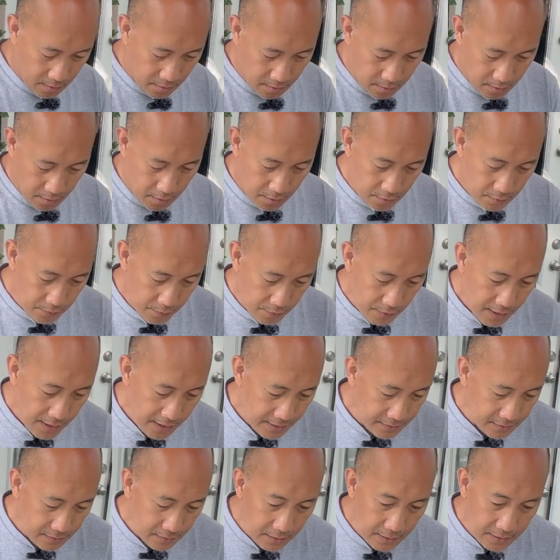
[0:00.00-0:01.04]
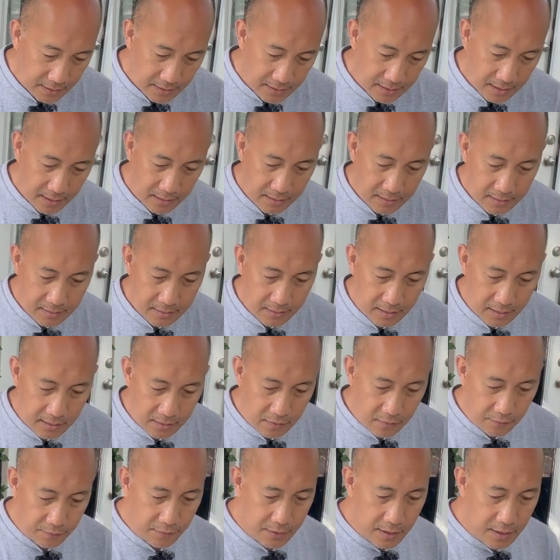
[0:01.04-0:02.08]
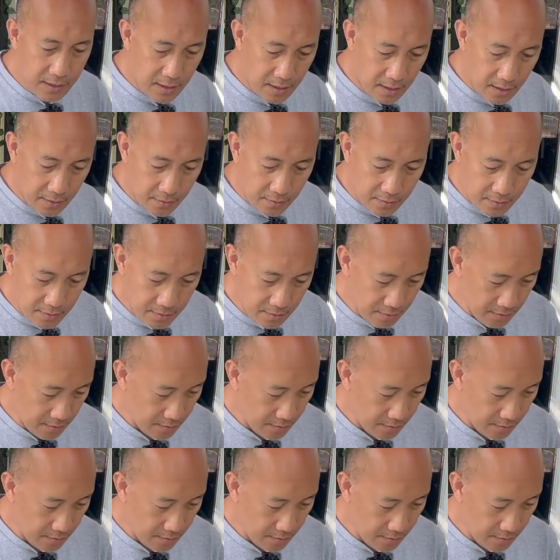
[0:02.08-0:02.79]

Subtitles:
All right, so let's set aside over here,